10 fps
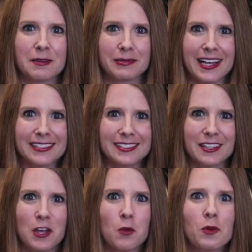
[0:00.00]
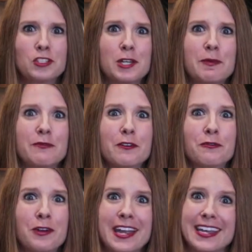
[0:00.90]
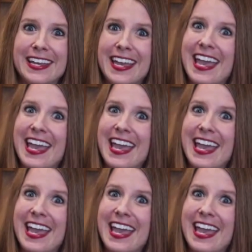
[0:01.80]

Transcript: Plus, we'll ship it for free.